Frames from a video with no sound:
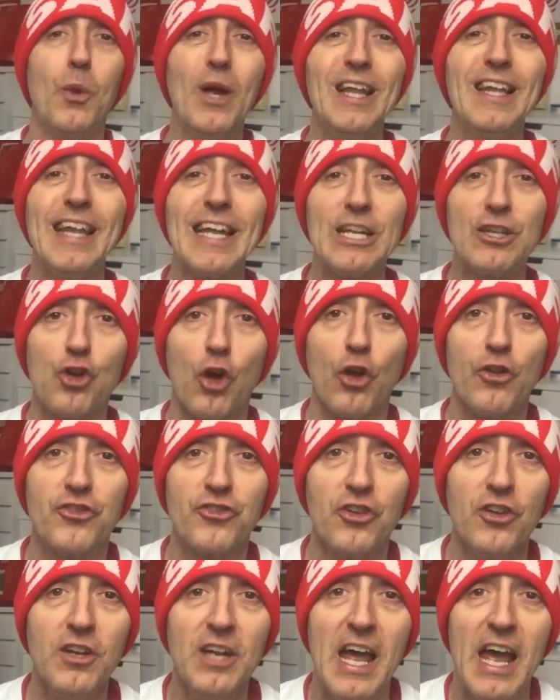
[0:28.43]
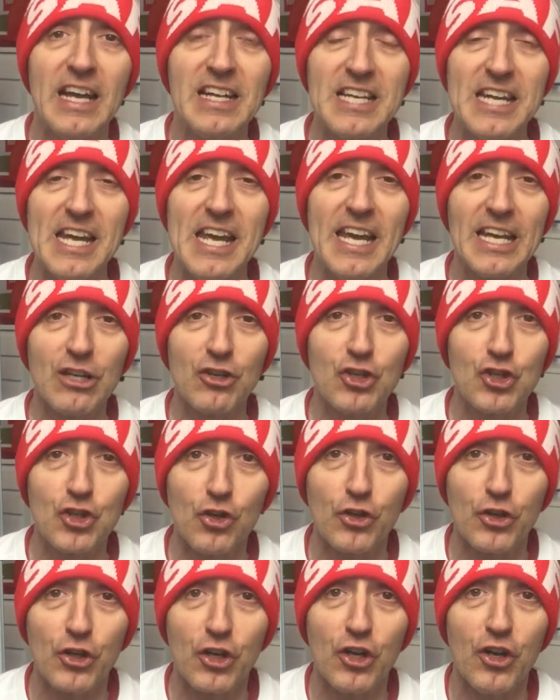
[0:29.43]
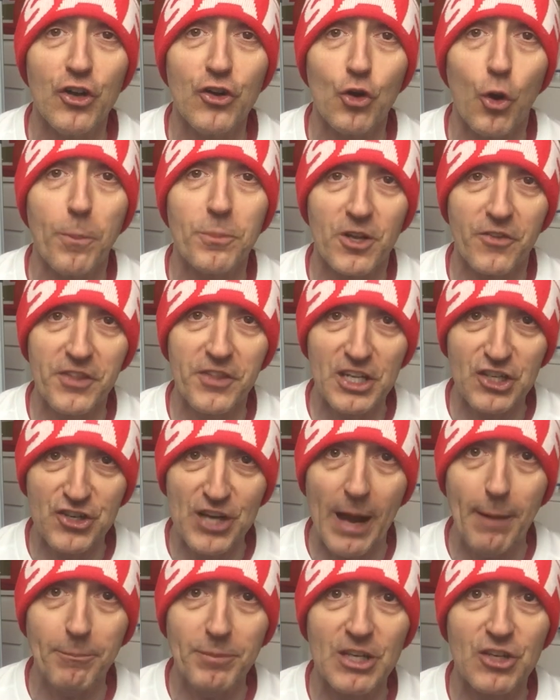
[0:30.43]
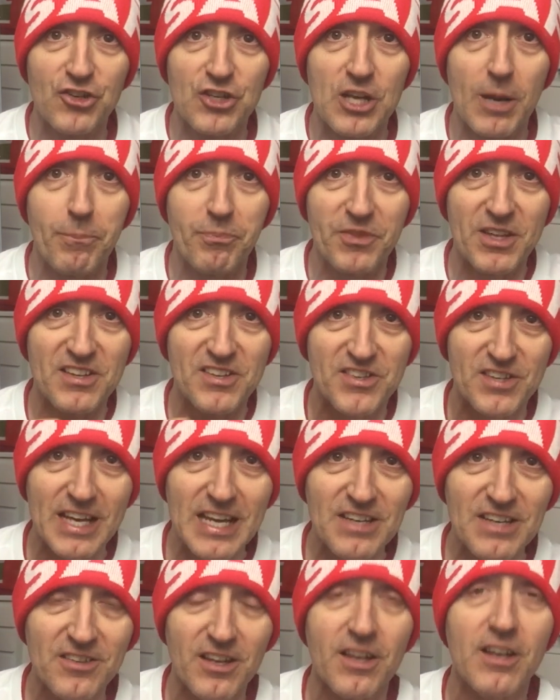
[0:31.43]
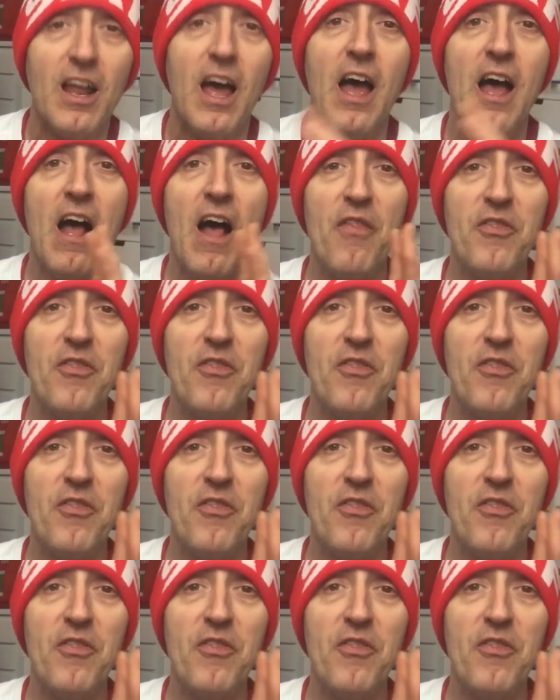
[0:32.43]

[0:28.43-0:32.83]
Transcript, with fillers: Will Lee Johnson take Sunderland up to the championship this season?